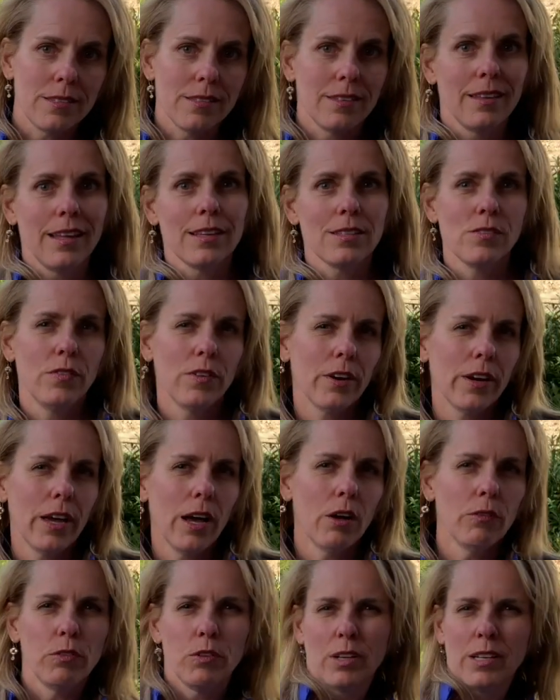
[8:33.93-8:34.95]
And that's very
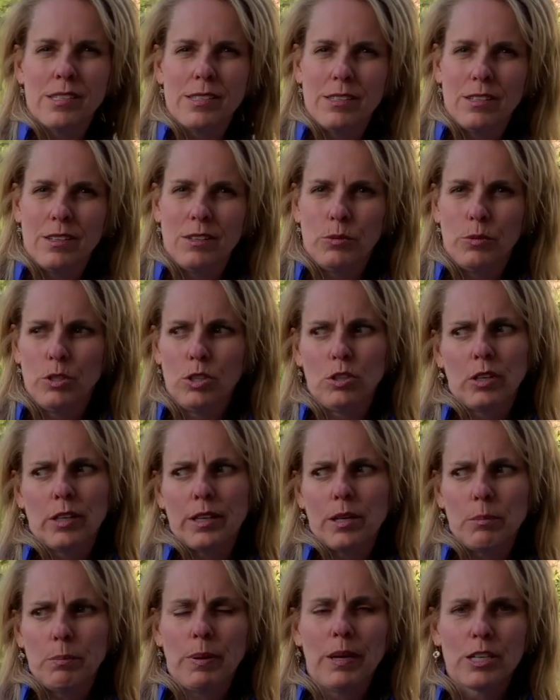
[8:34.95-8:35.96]
helpful because when you look at
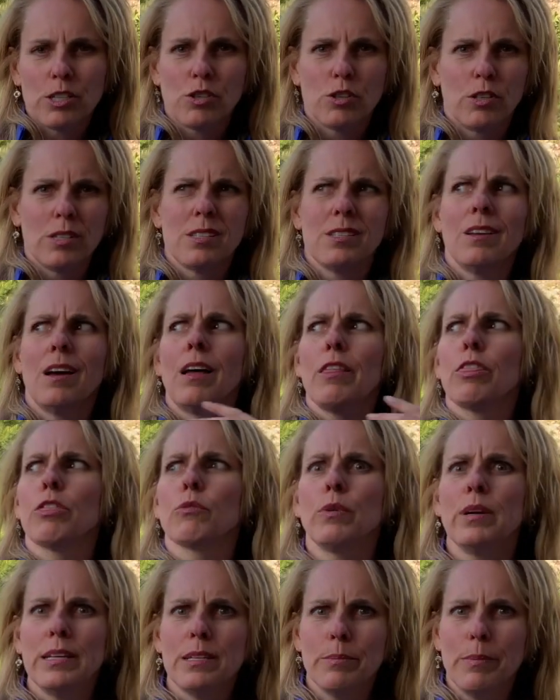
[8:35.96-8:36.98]
a picture, it's not
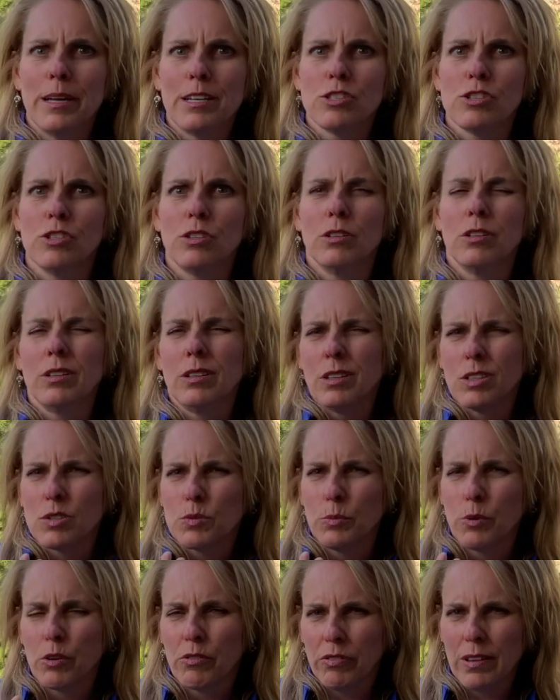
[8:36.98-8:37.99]
three-dimensional, it looks
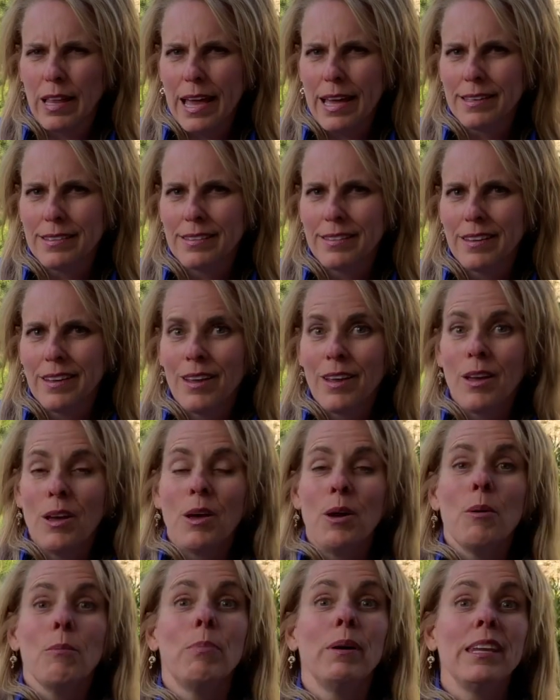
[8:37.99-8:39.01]
more flat.
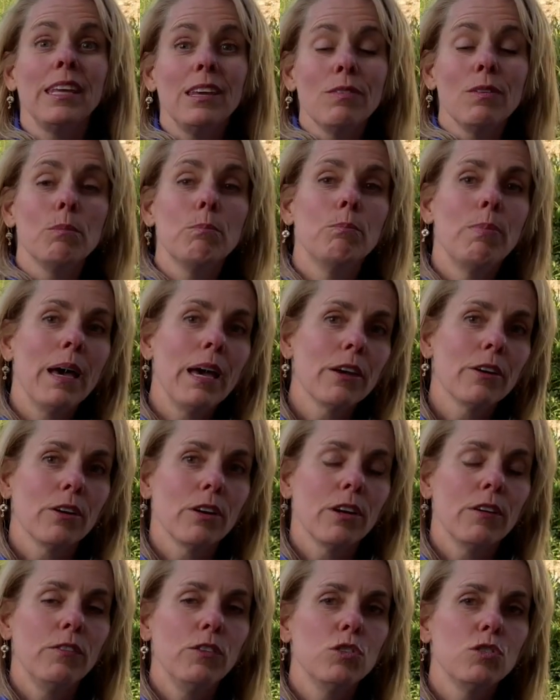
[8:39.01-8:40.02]
But even better,
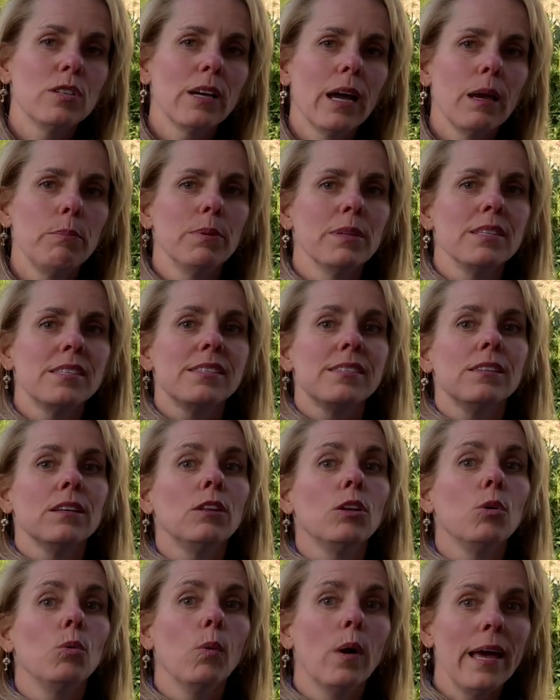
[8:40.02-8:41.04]
if you type in
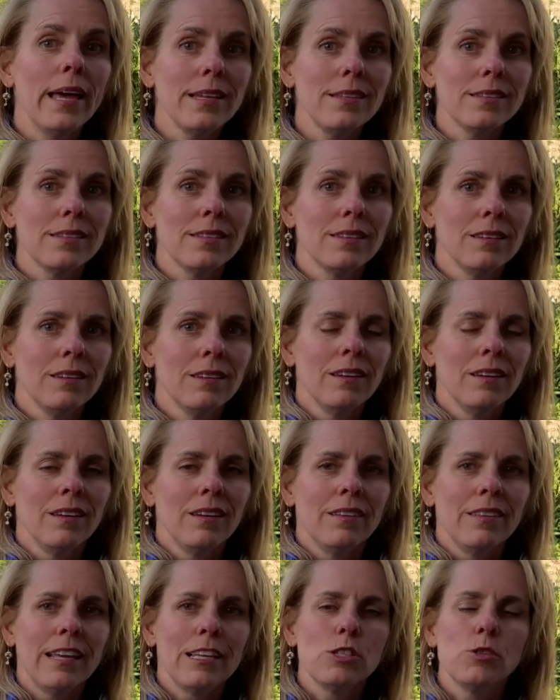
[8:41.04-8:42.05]
silhouette,
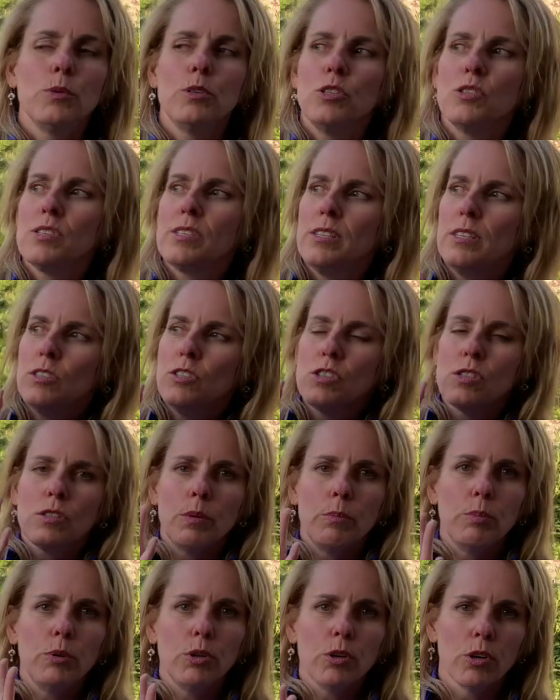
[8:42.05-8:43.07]
that's when you see just a
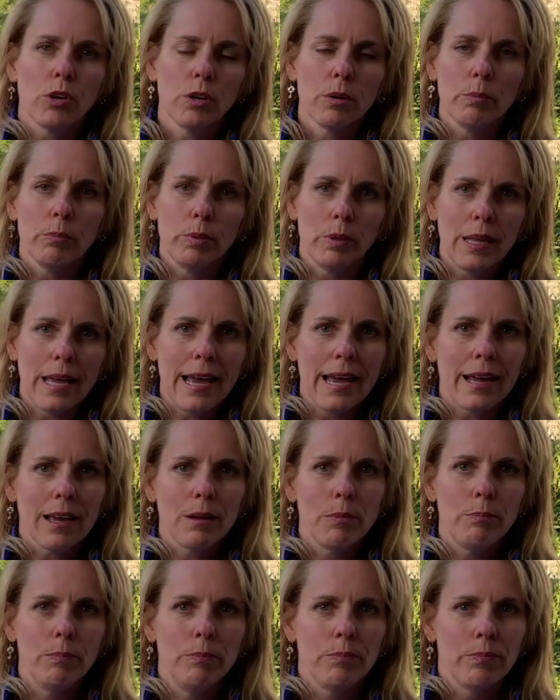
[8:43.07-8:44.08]
pure black
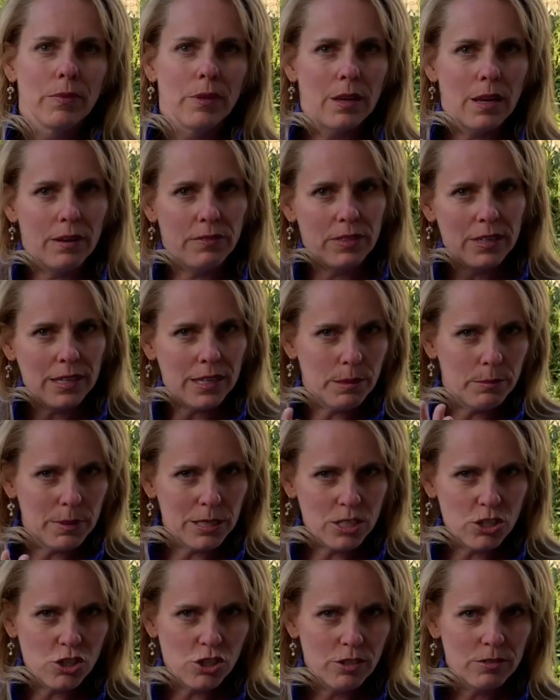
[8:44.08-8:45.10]
of the
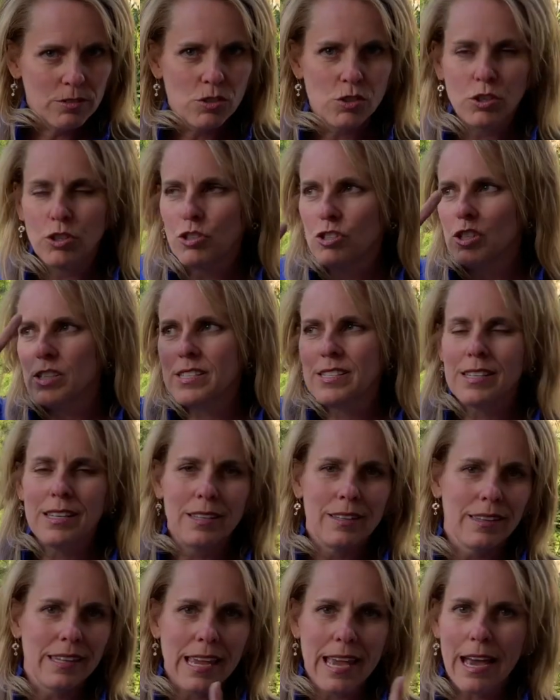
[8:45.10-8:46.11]
image. So you're just
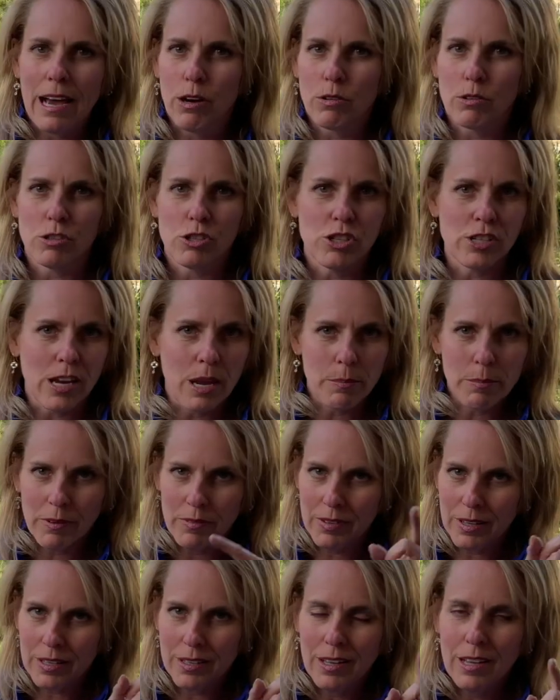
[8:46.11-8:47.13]
seeing the outer shape of
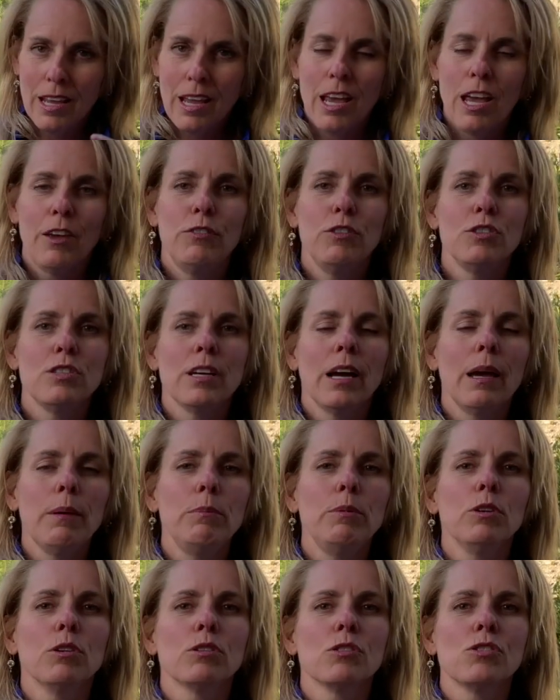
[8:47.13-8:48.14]
it. If you
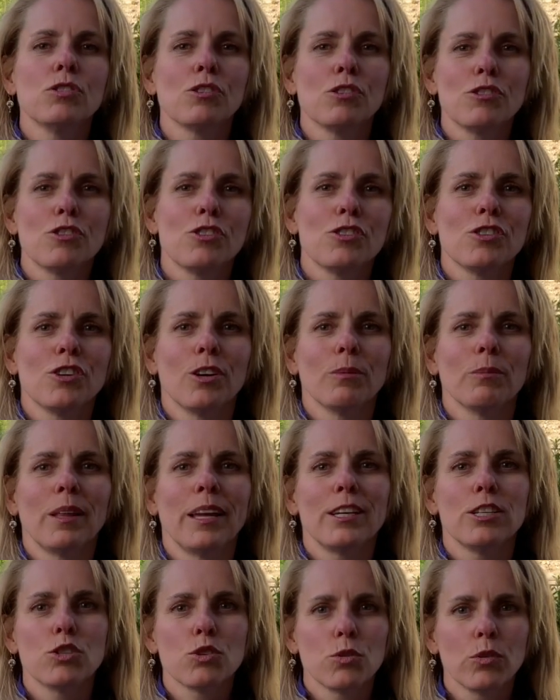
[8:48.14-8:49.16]
type your search term
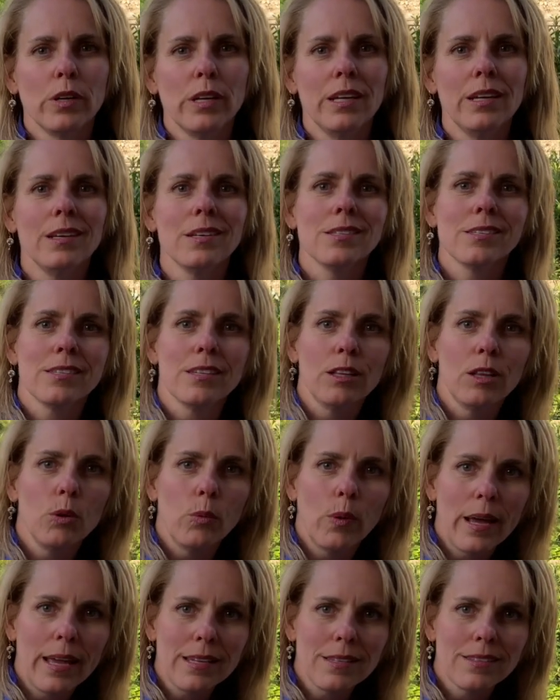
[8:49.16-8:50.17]
like tree
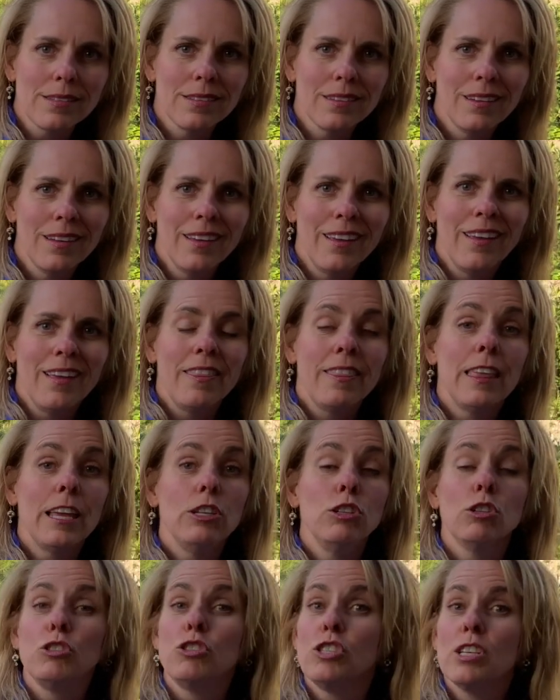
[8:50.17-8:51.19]
silhouette, then
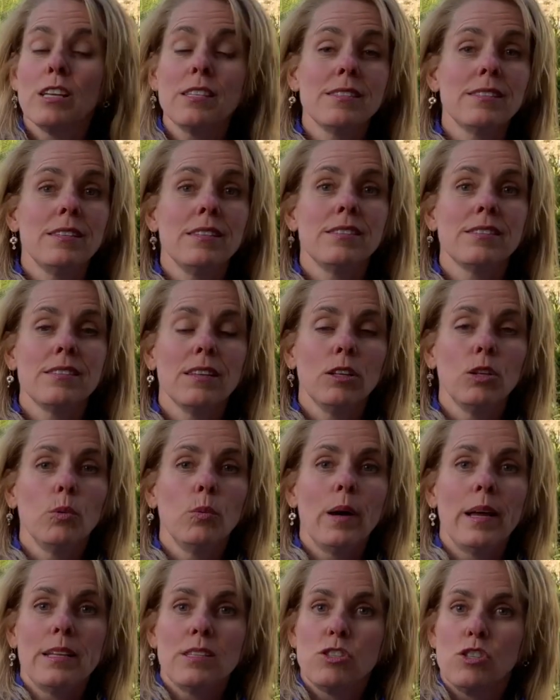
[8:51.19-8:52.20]
you'll just see
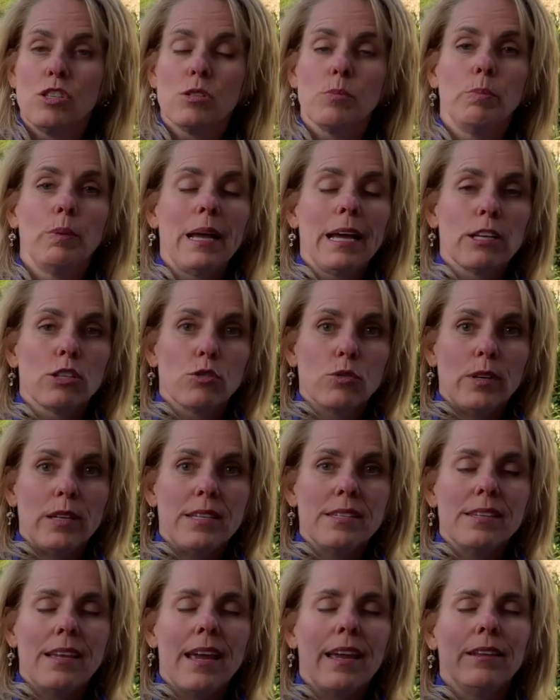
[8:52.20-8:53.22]
silhouettes, just black
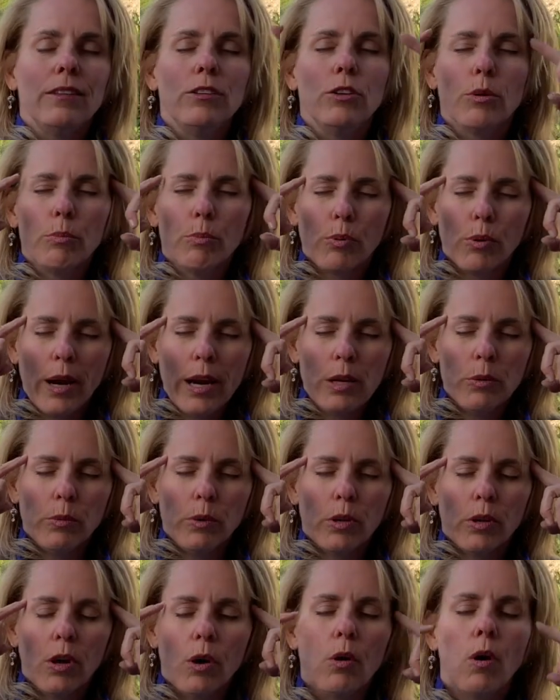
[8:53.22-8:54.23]
trees, and your brain will
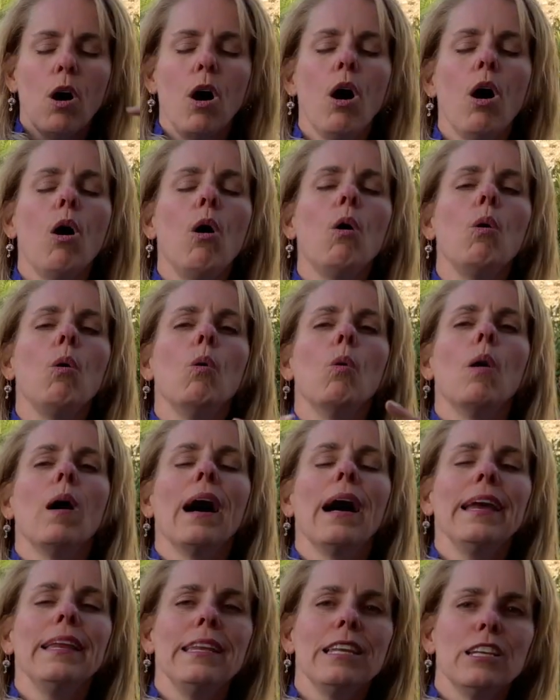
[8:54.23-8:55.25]
go, oh,
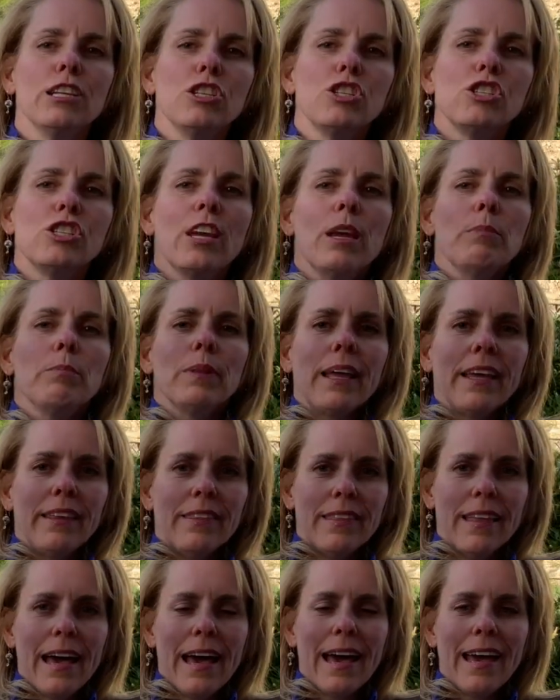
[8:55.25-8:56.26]
I need a shape like
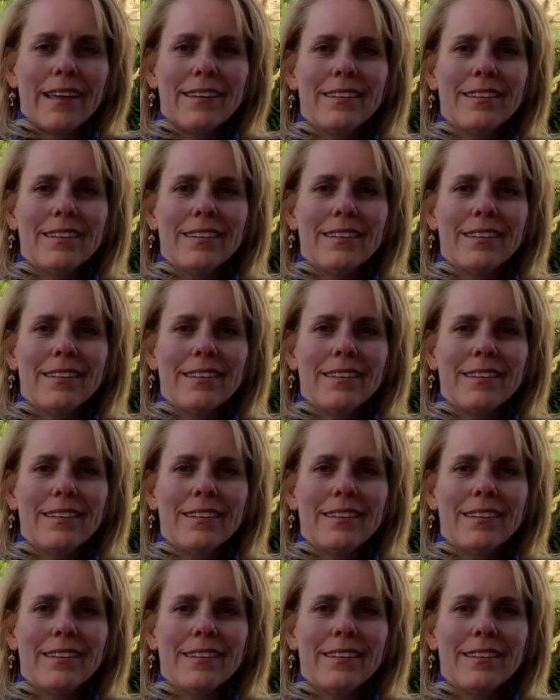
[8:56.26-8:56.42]
that.